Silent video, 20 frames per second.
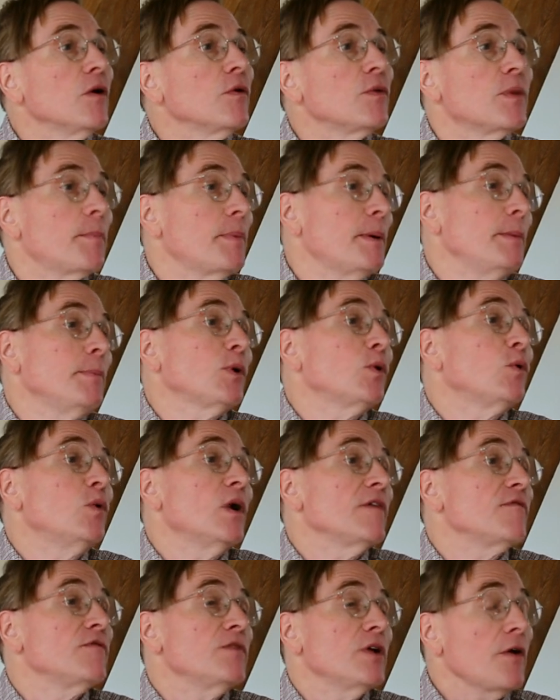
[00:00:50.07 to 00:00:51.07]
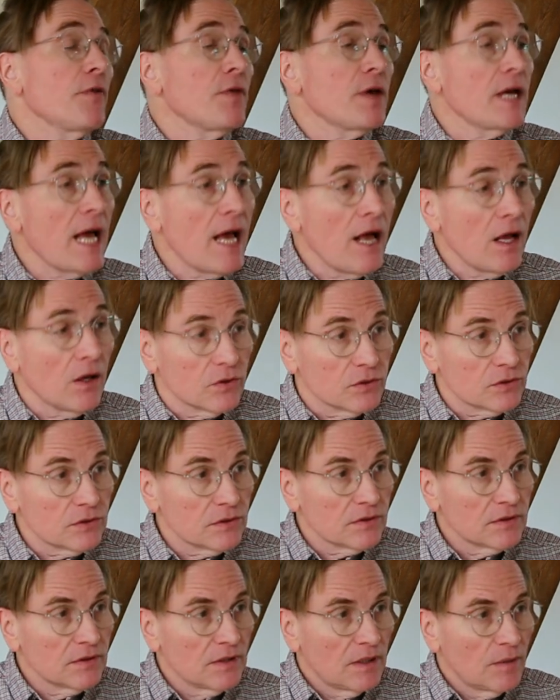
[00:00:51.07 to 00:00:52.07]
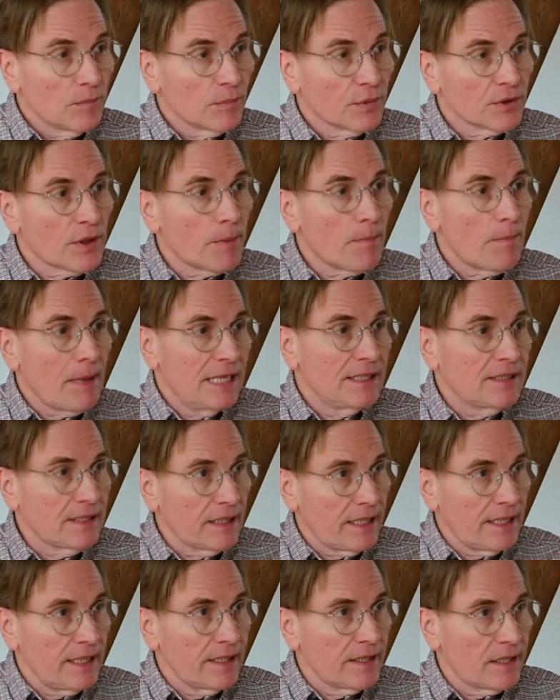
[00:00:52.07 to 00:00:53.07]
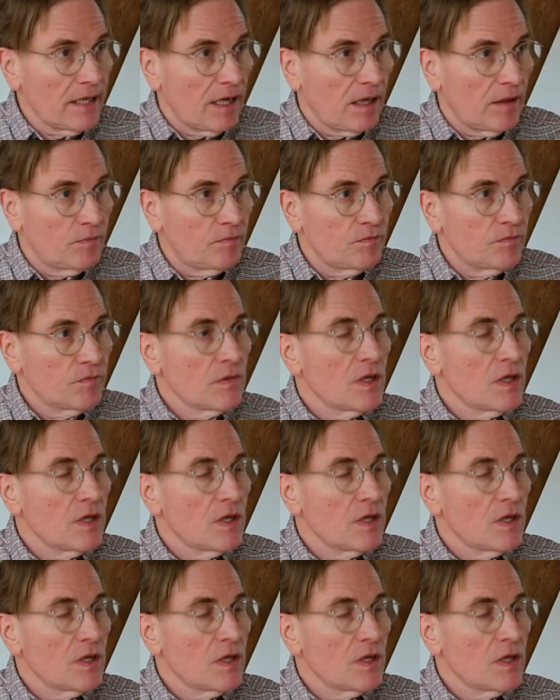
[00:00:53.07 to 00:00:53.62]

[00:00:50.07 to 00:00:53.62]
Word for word: the people who have nothing else but their basic income,